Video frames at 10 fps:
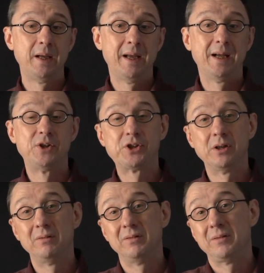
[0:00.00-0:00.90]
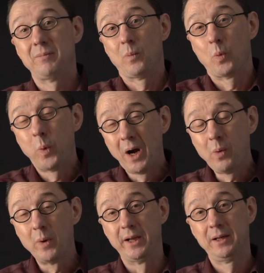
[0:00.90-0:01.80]
And so
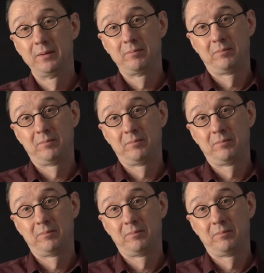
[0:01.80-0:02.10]
Huawei